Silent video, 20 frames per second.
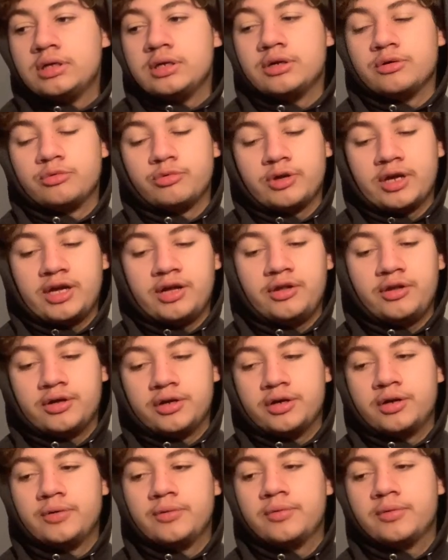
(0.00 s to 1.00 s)

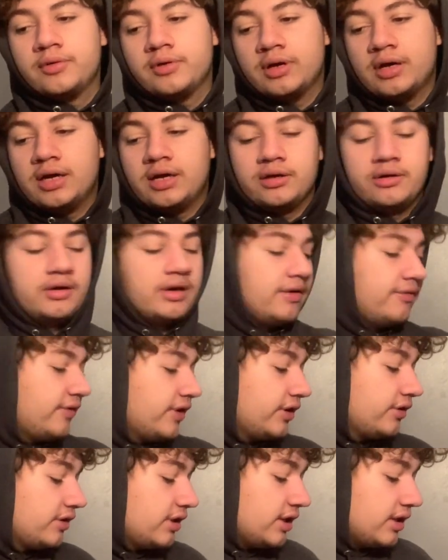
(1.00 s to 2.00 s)
regular
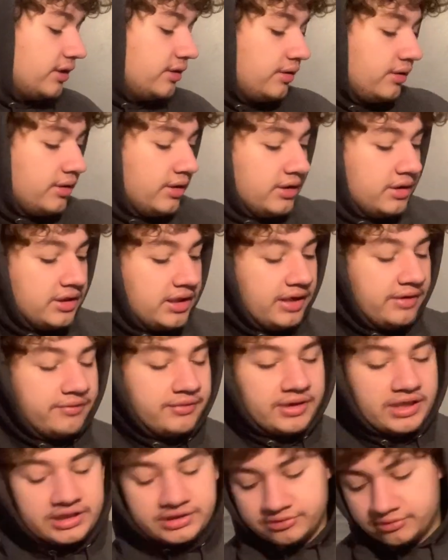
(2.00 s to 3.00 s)
graphite rod. Even
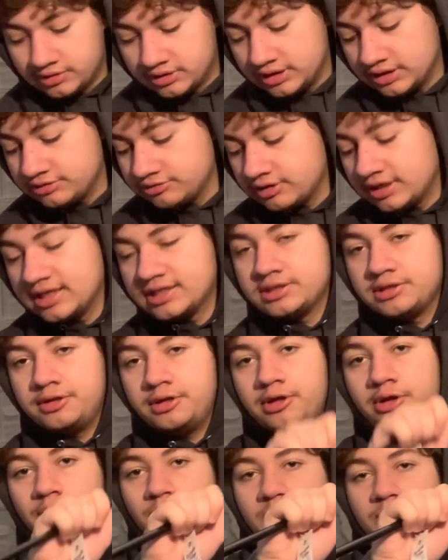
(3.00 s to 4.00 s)
this one has a
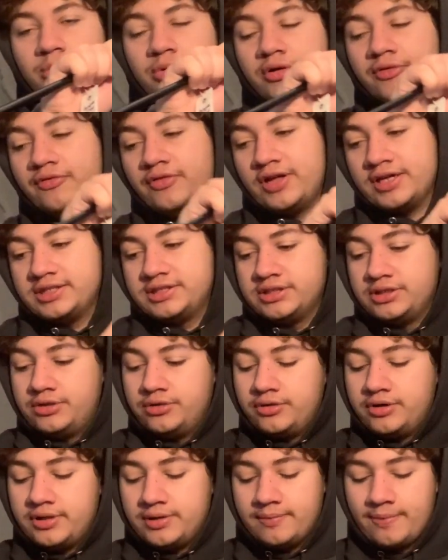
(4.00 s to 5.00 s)
little bit more flex
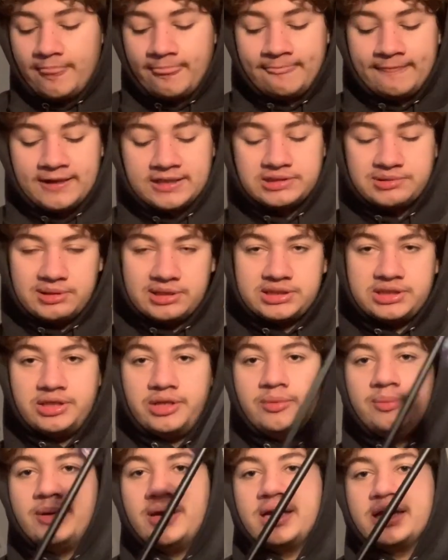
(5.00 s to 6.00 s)
into it, especially
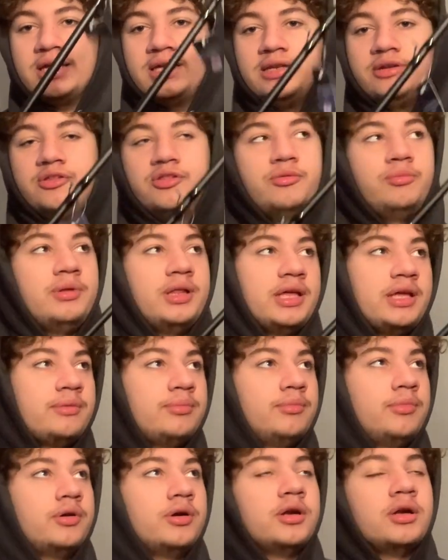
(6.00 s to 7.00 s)
back into the blank
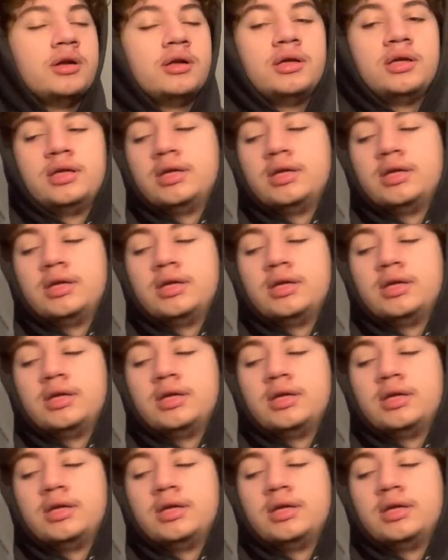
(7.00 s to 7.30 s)
more.